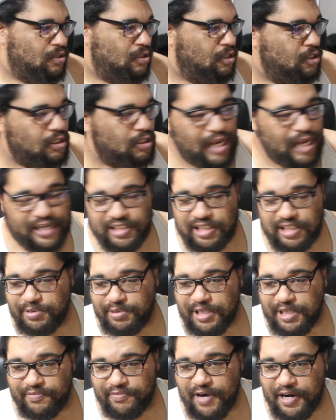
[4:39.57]
looked like she was
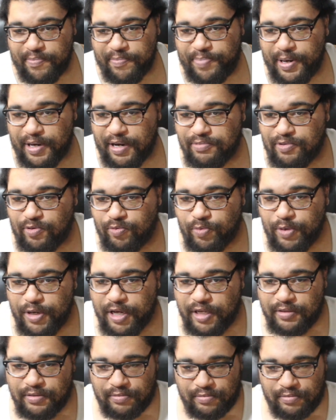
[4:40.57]
getting ready to pick up the
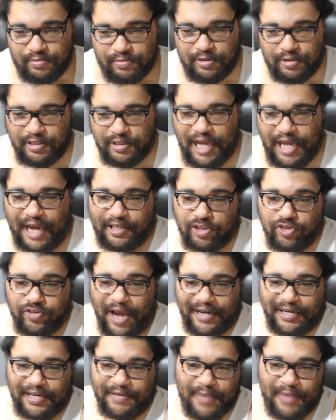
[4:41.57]
win. Got
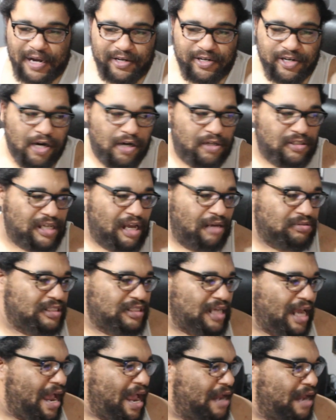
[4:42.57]
distracted by the girls
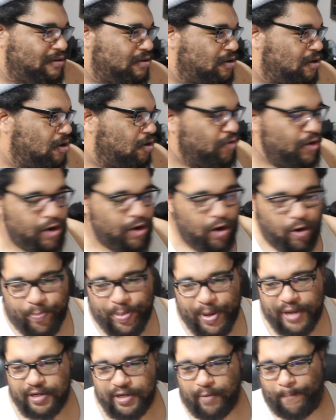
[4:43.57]
outside. Rio
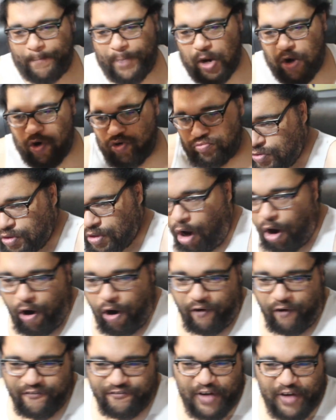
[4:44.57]
pinned her. Boom!
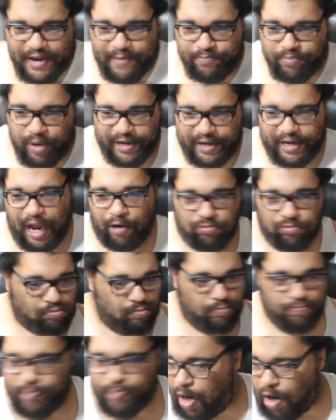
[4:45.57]
All fight break out.
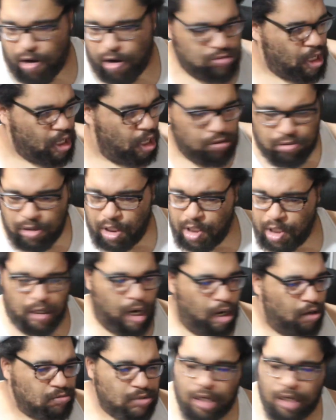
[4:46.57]
Oh no!
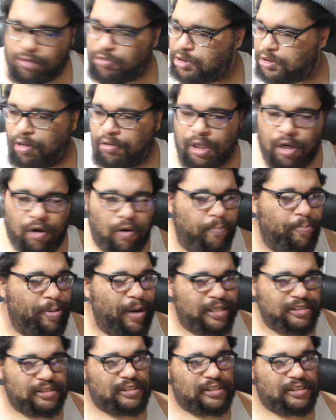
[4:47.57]
Oh no! What's going on? Punches,